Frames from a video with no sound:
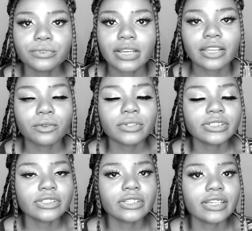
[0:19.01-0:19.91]
I
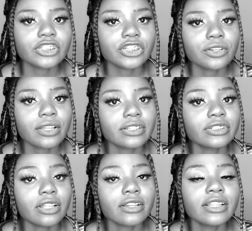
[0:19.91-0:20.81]
noticed in like jail like
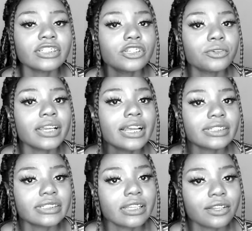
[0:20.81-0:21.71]
there's a lot of things that you can't
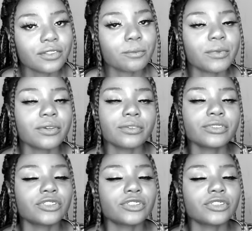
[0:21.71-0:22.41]
send in the mail.